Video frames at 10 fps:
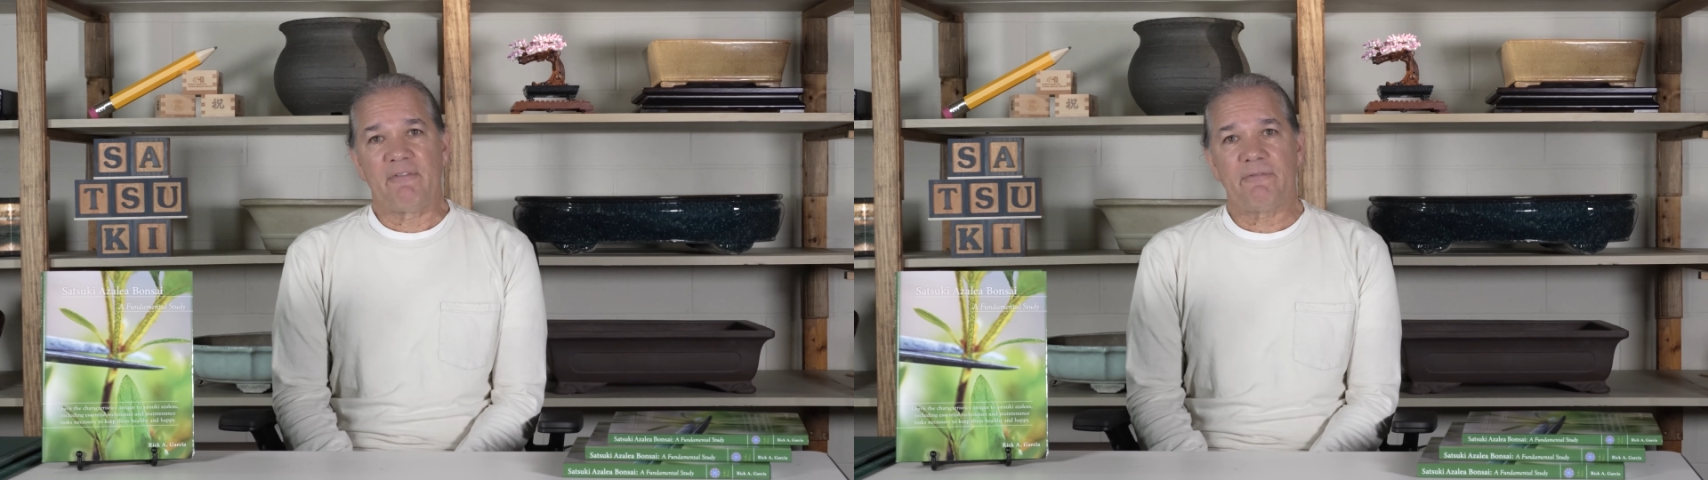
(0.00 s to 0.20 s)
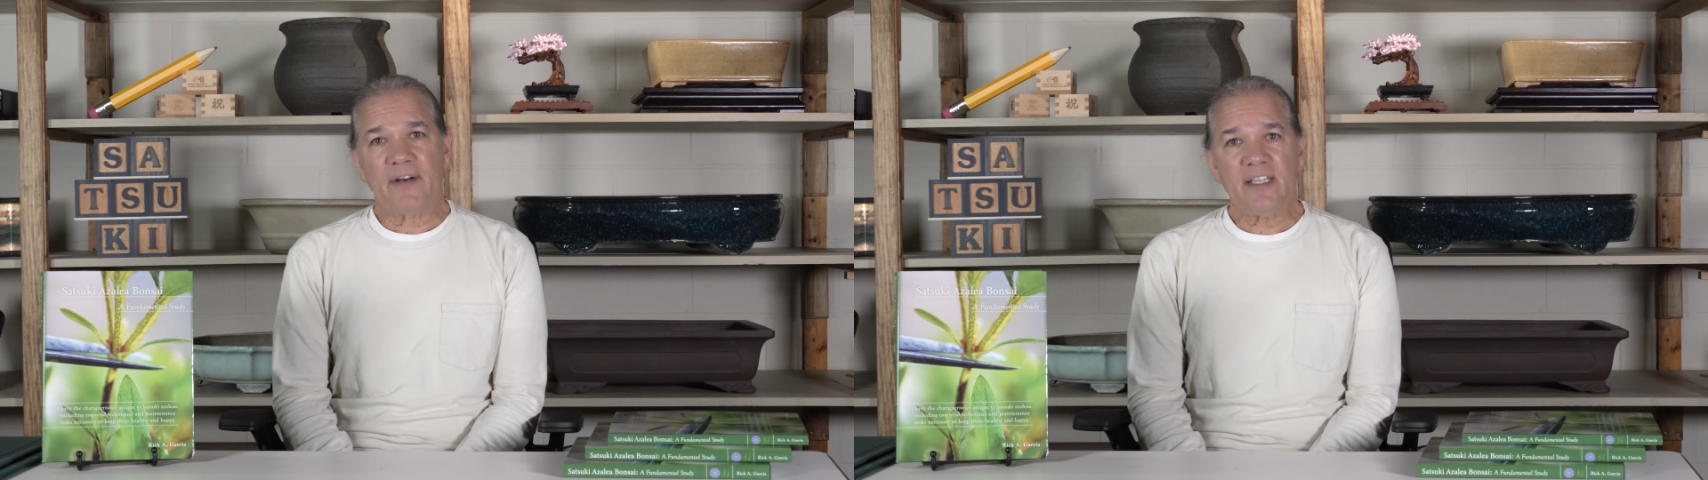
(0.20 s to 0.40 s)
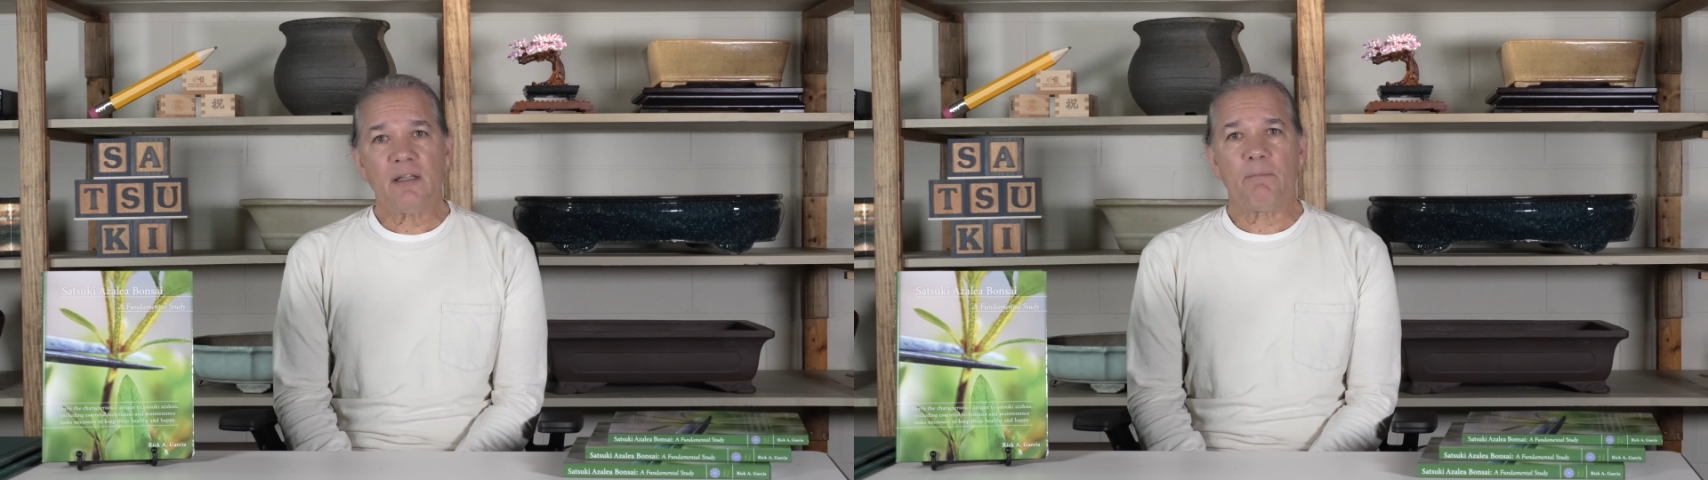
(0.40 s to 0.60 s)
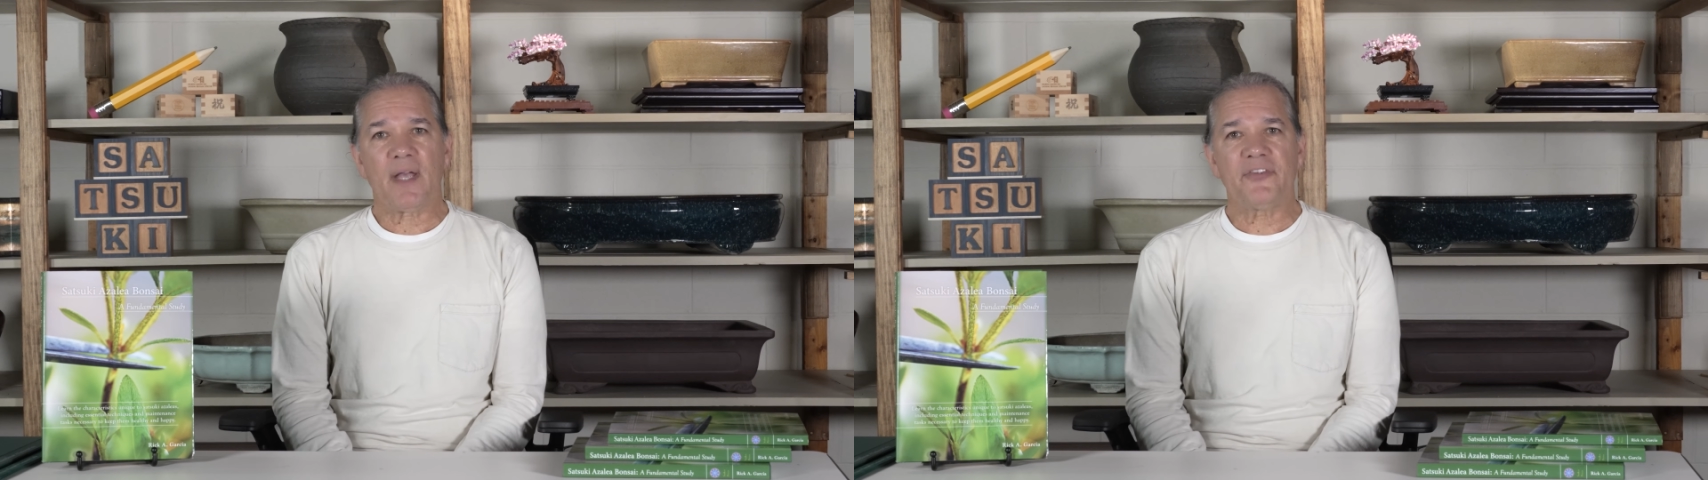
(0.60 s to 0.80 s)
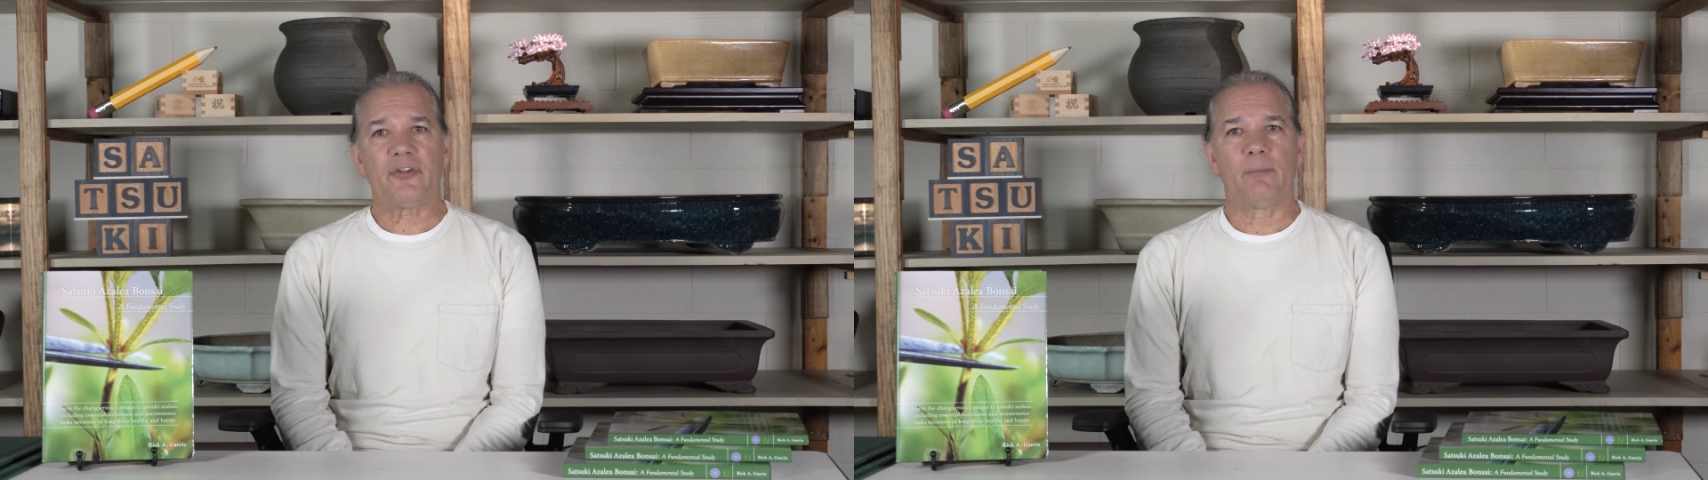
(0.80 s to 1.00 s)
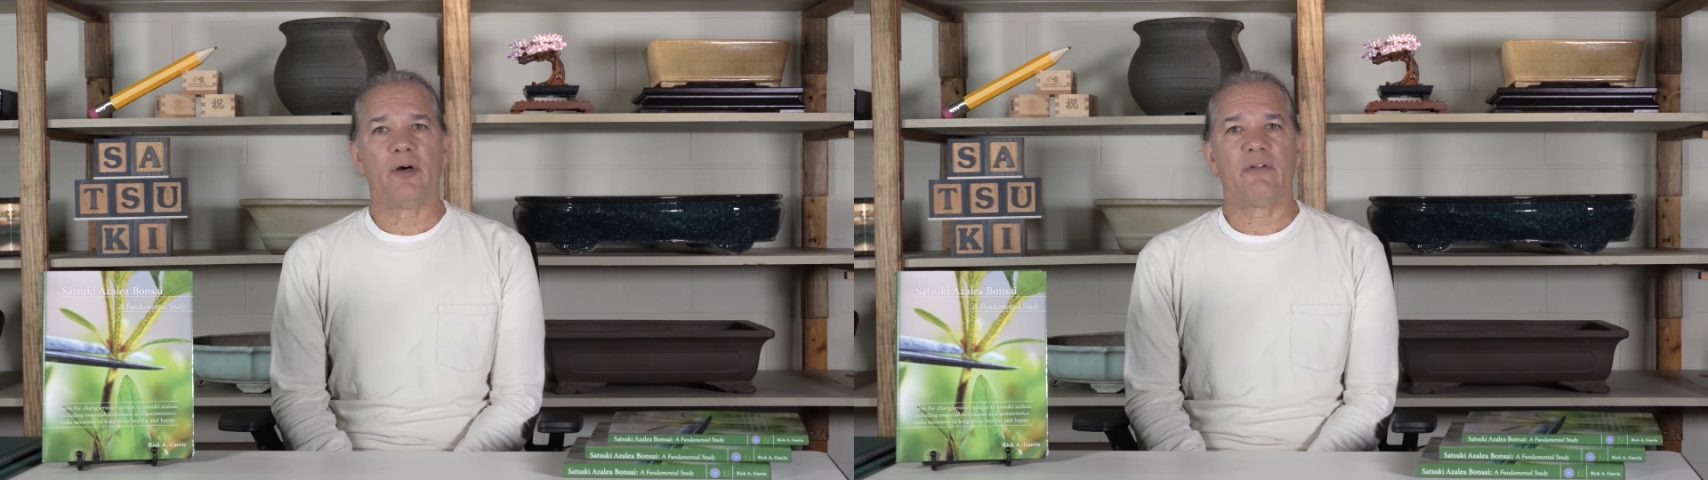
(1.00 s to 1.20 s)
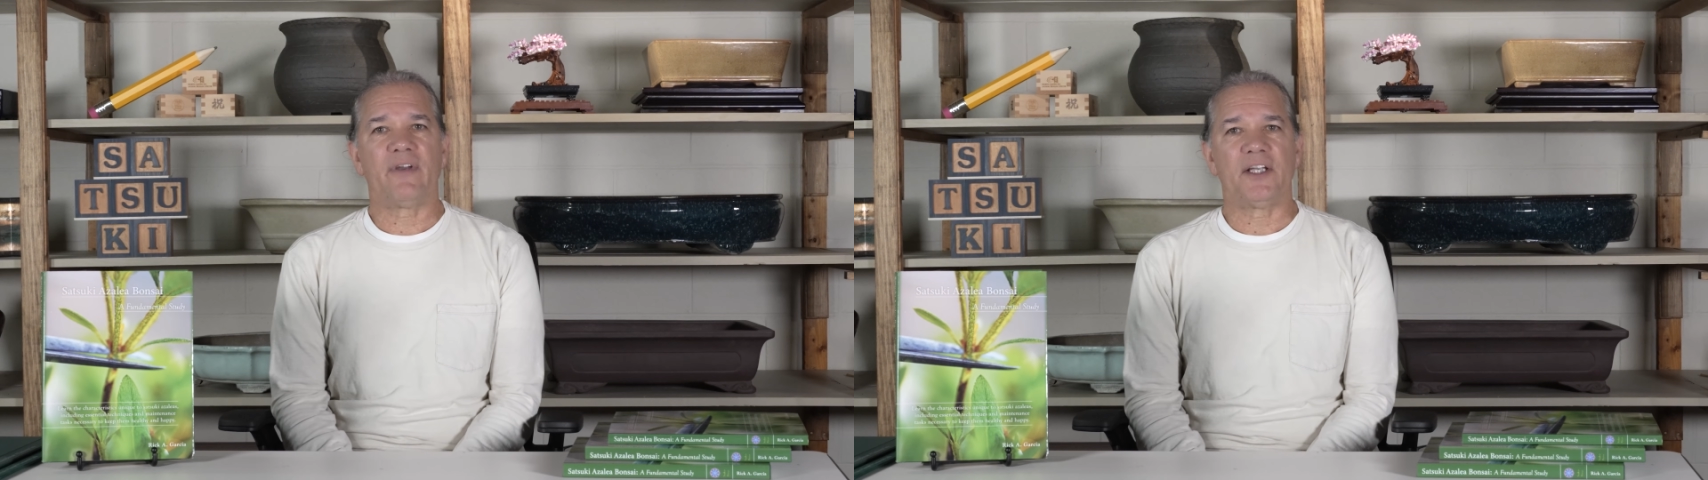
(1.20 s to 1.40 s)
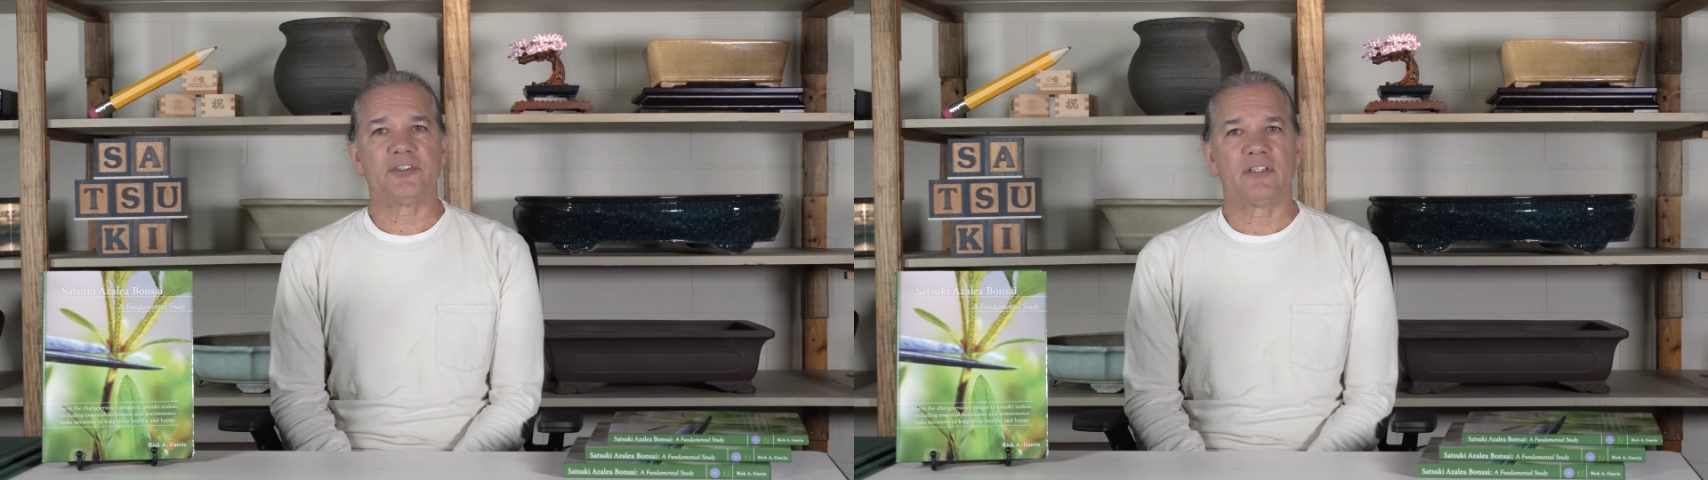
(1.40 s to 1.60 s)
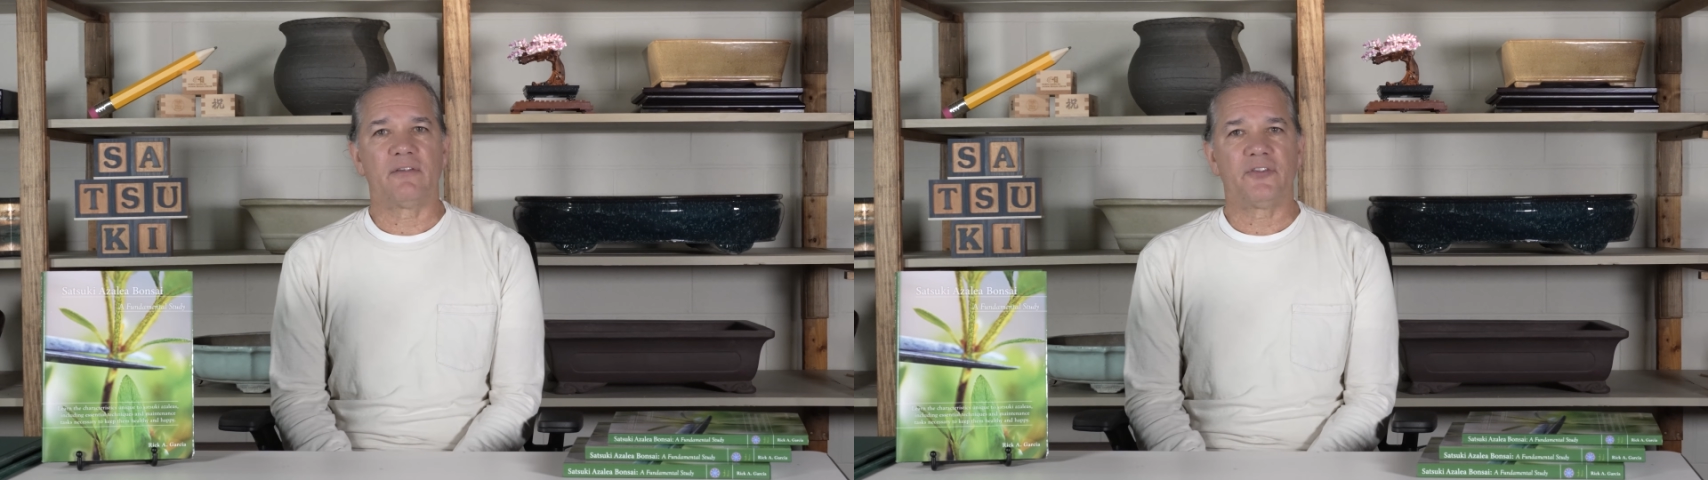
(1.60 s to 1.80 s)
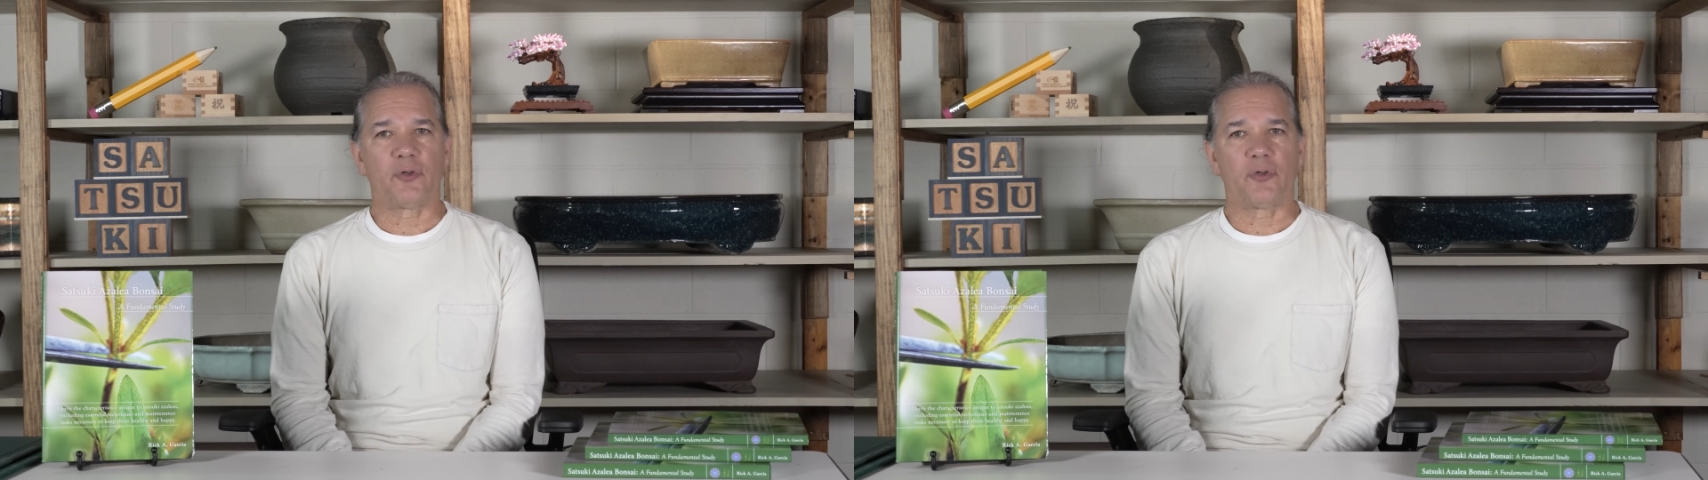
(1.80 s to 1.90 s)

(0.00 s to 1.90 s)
fundamental motivation